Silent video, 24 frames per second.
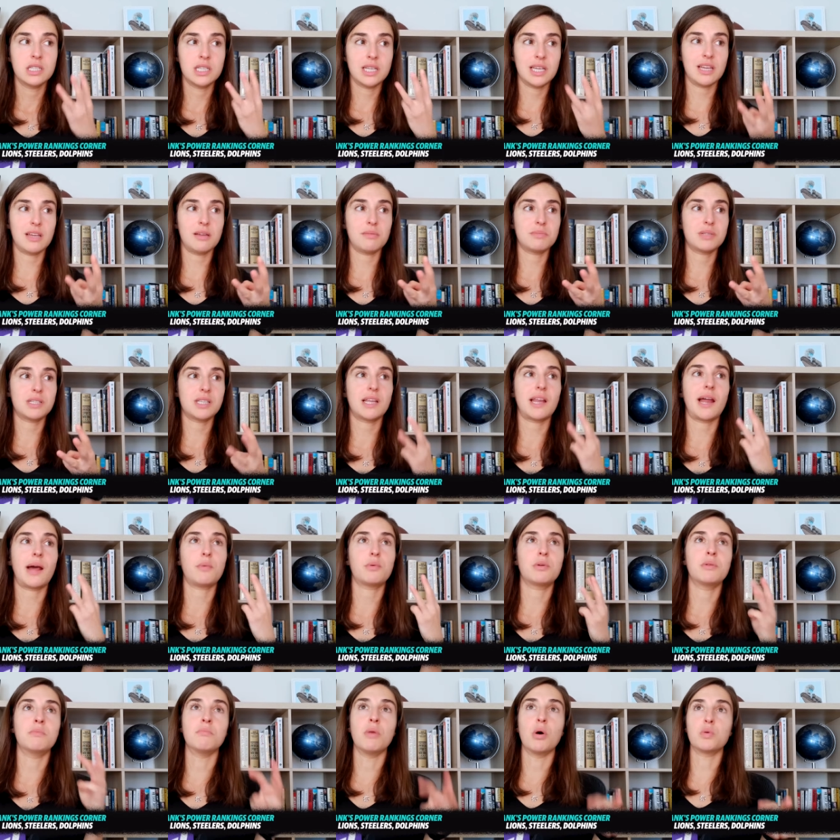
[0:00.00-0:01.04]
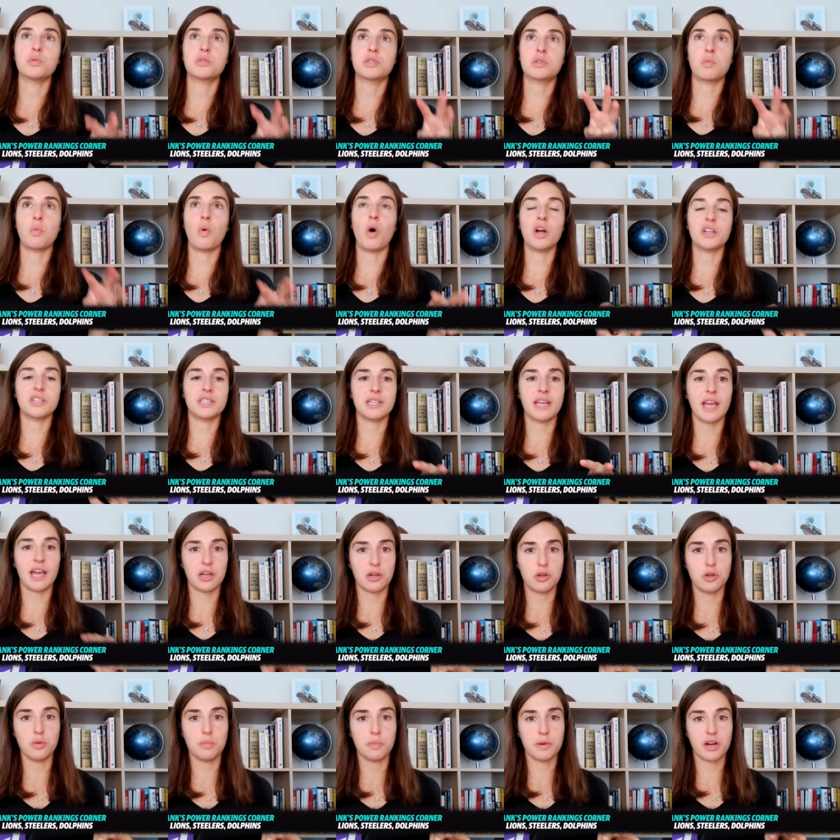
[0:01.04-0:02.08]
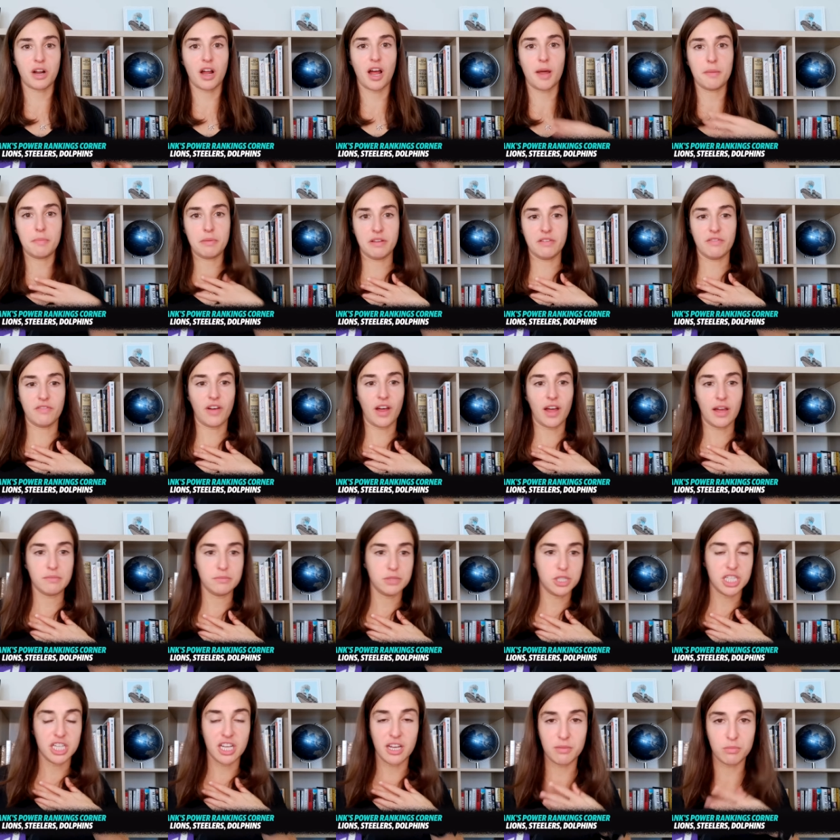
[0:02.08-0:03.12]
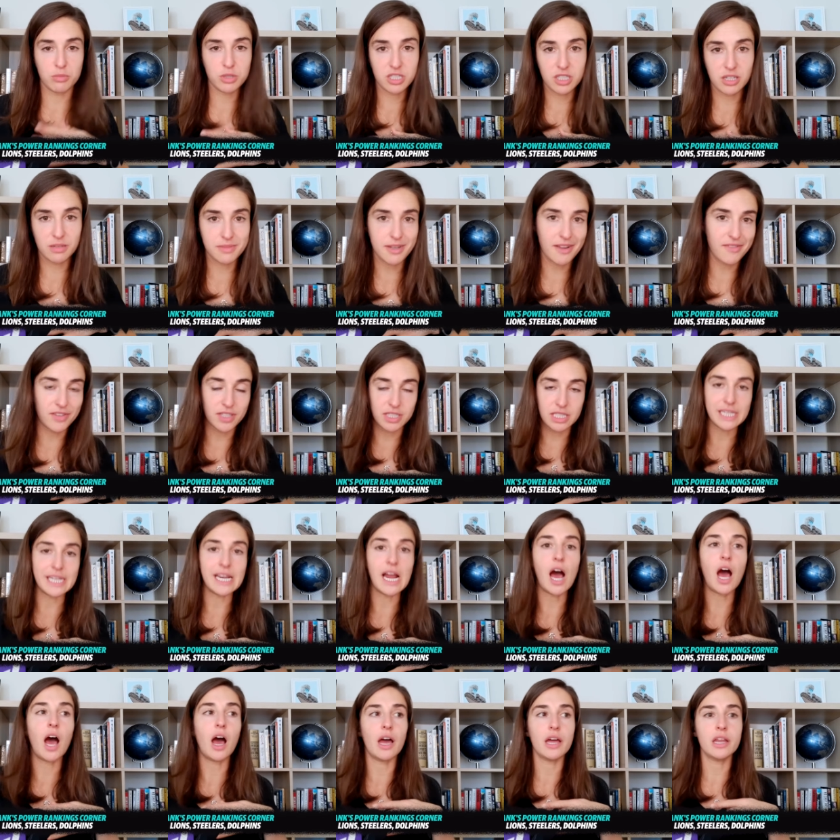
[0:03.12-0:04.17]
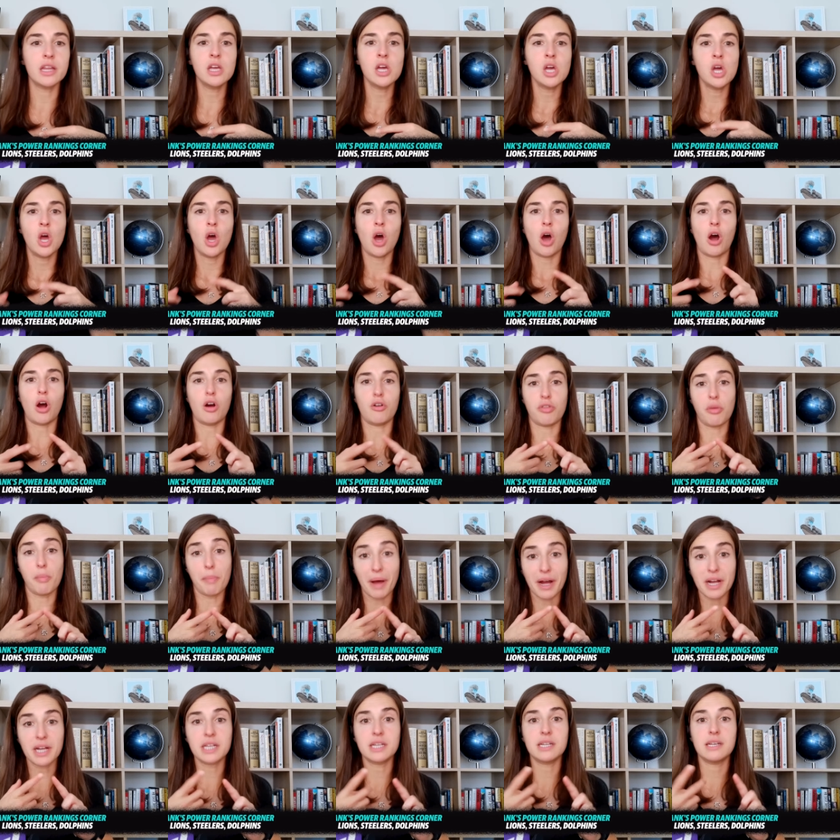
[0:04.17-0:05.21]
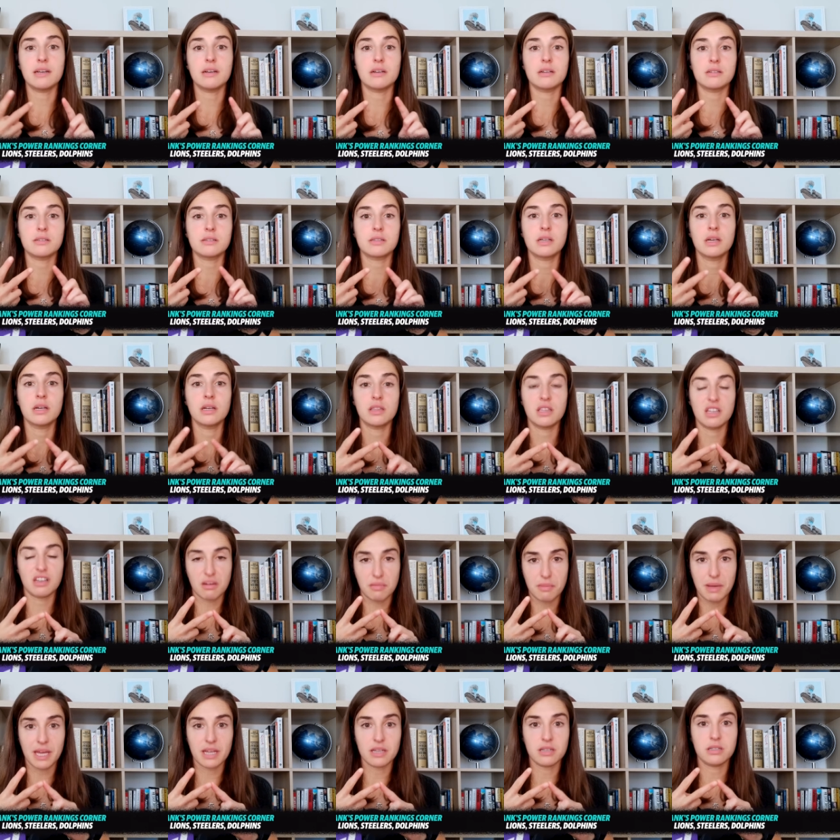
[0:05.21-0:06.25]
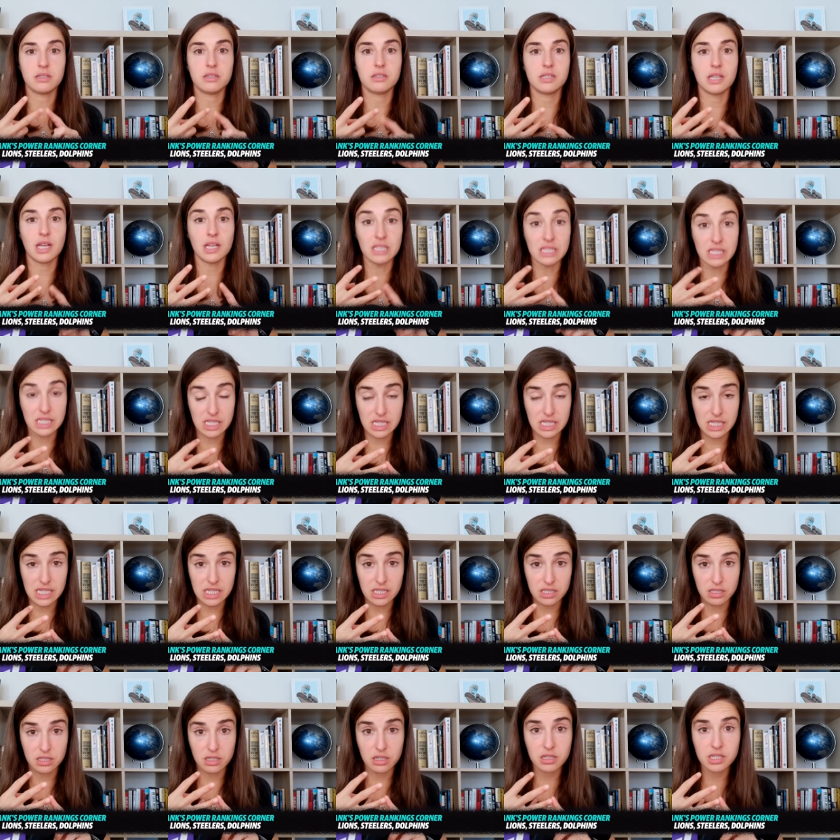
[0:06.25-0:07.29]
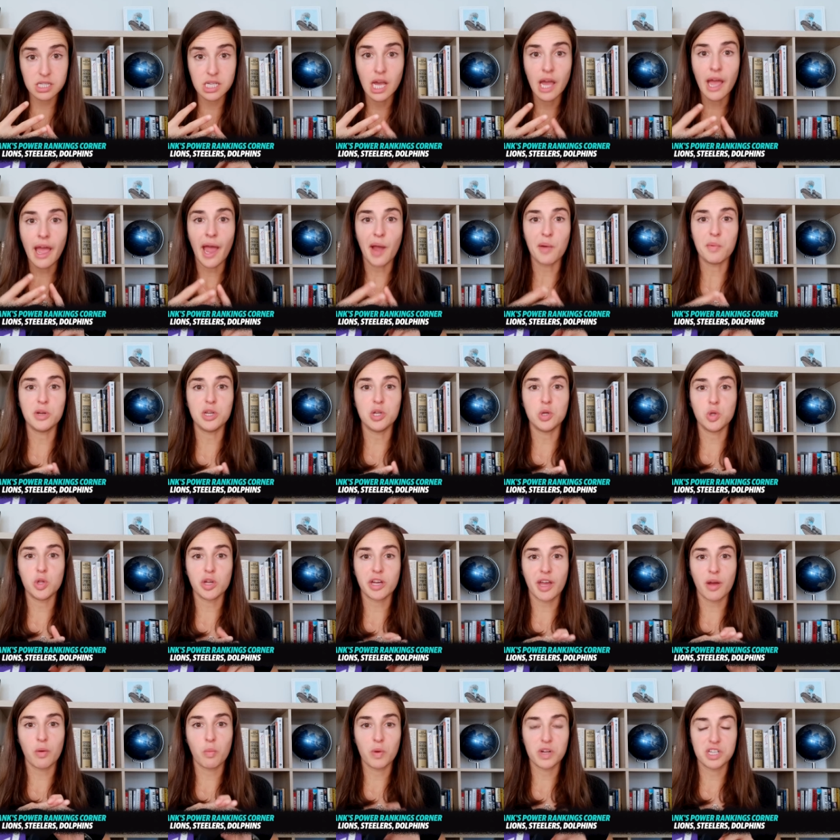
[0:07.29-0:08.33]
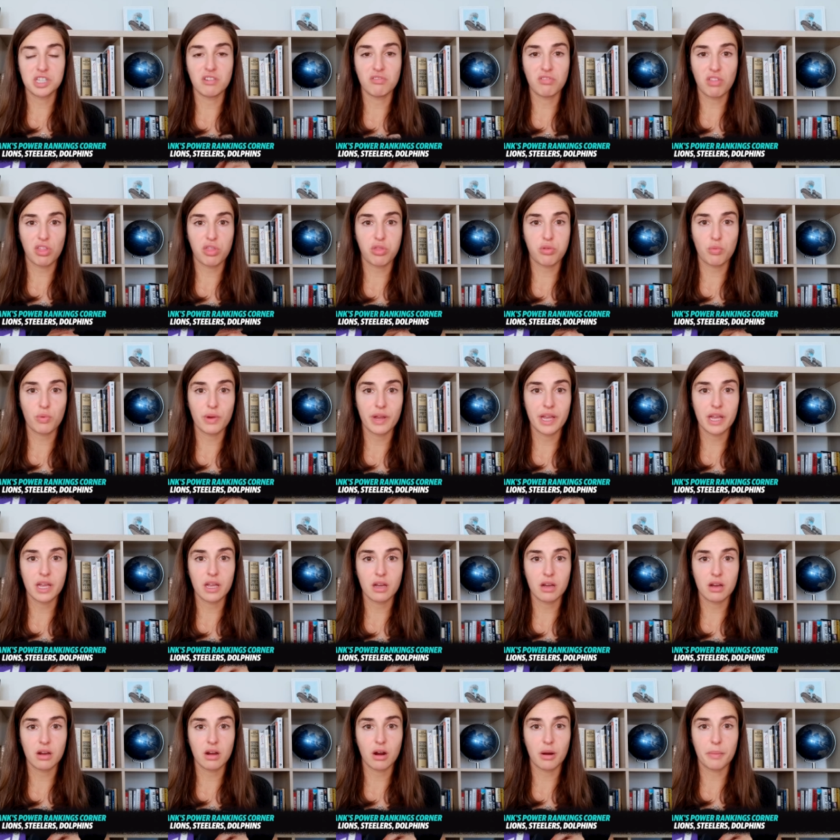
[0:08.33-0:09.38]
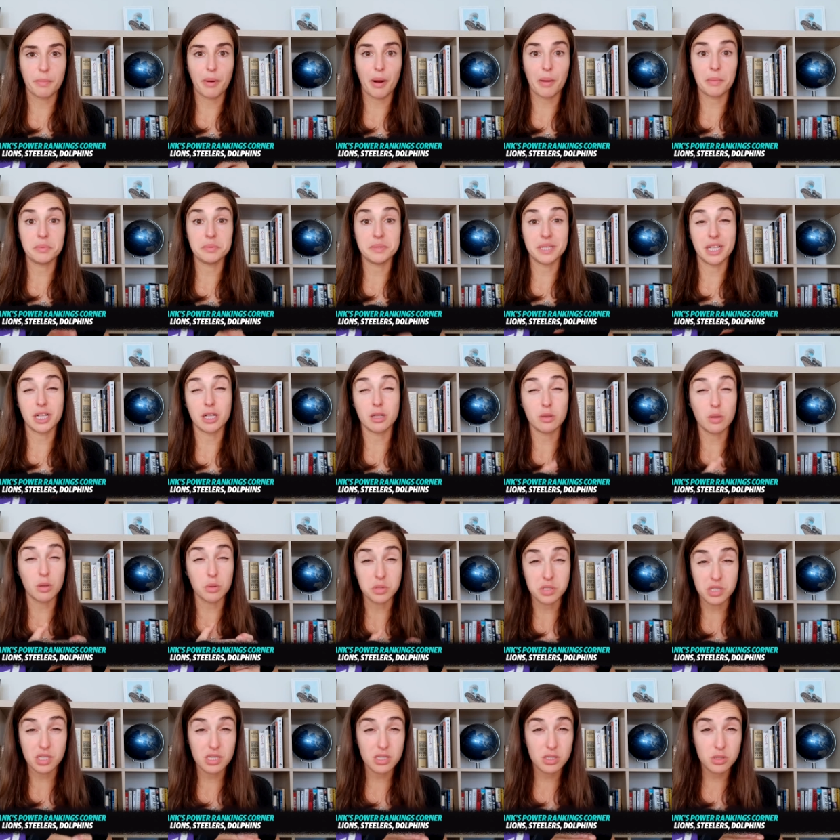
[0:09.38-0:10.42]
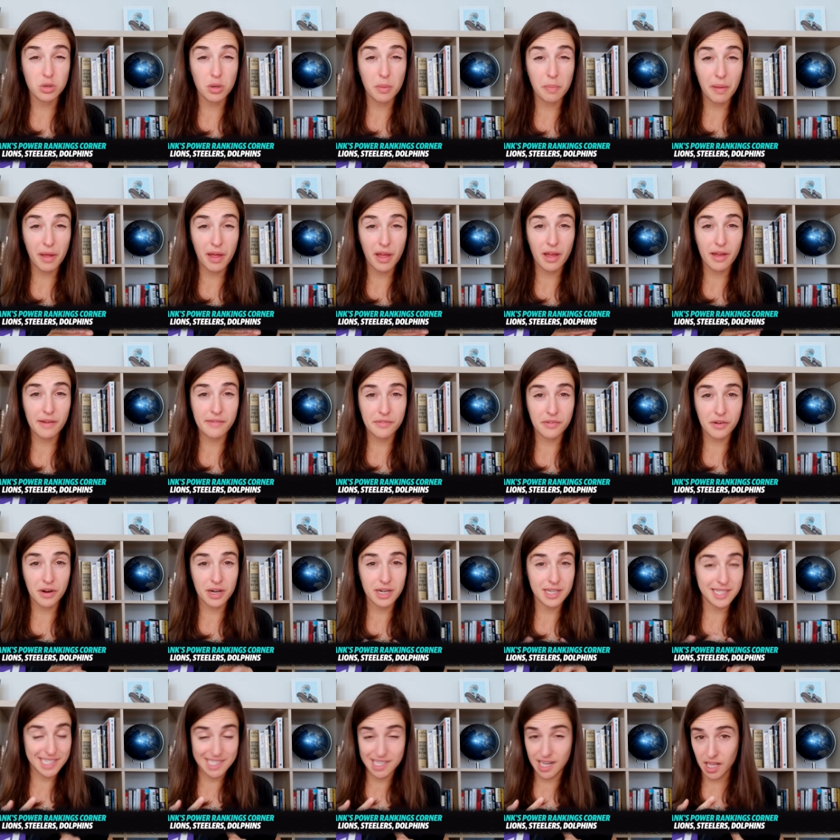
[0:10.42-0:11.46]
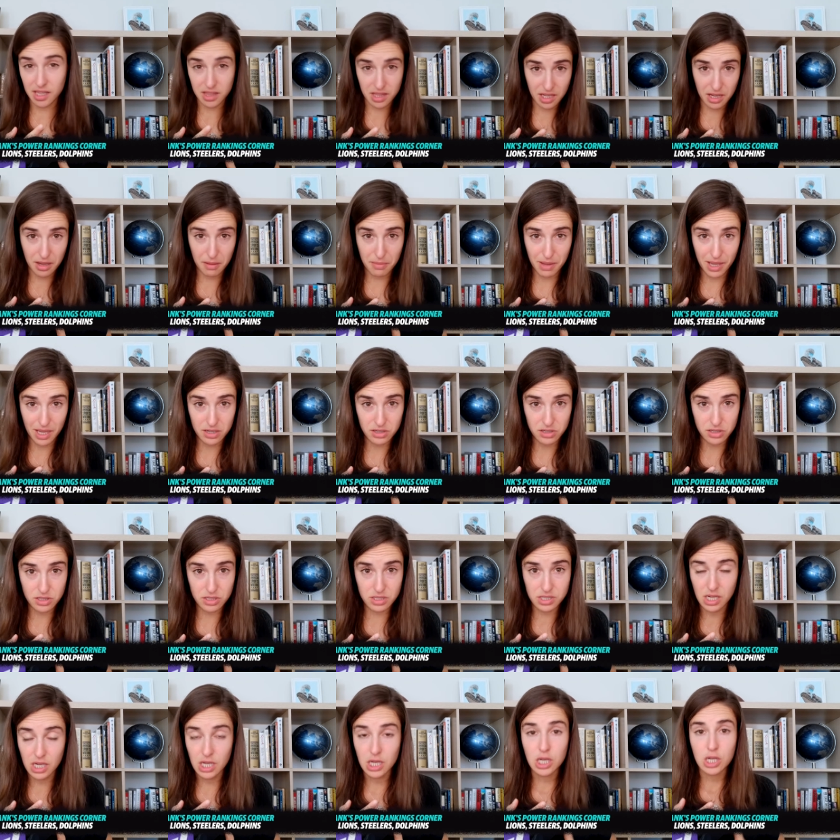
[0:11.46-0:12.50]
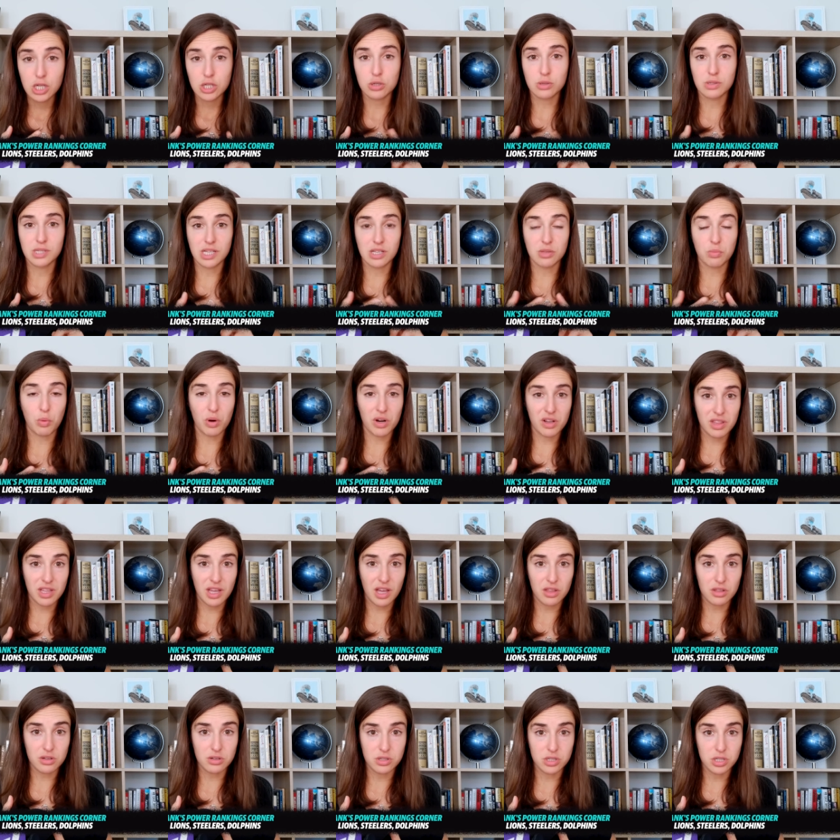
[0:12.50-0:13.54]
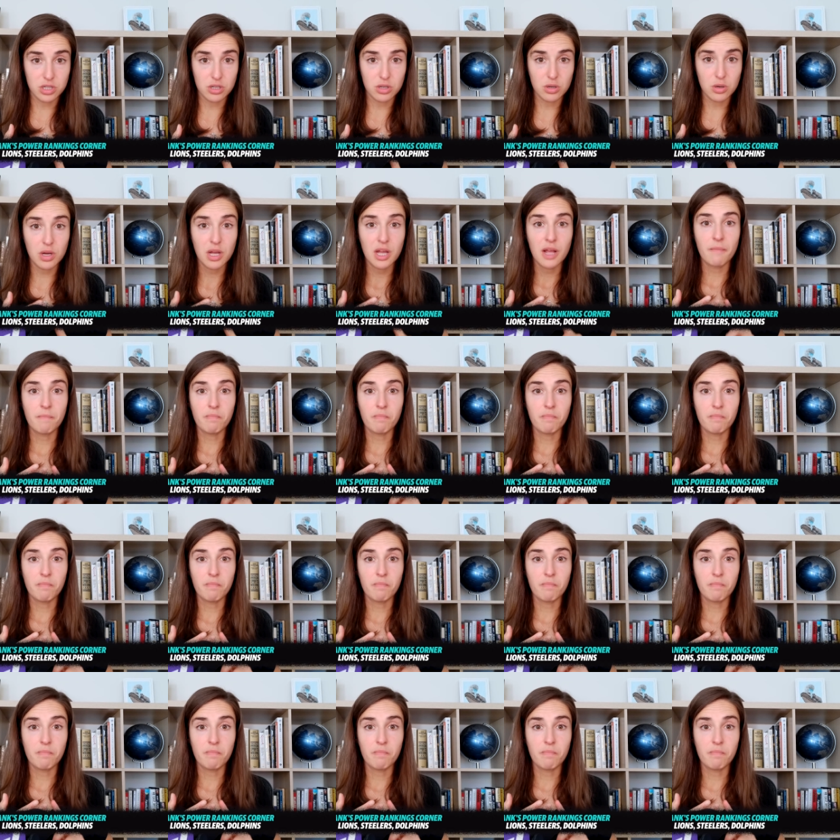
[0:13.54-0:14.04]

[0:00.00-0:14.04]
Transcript: teams that I would most want to get Cooper Kupp, if I'm G M, which I'm definitely not, are the Buccaneers, the Commanders, and the Steelers. And when you look at which of the three are probably closest to a playoff run, it's not the Commanders, so it's one of the other two.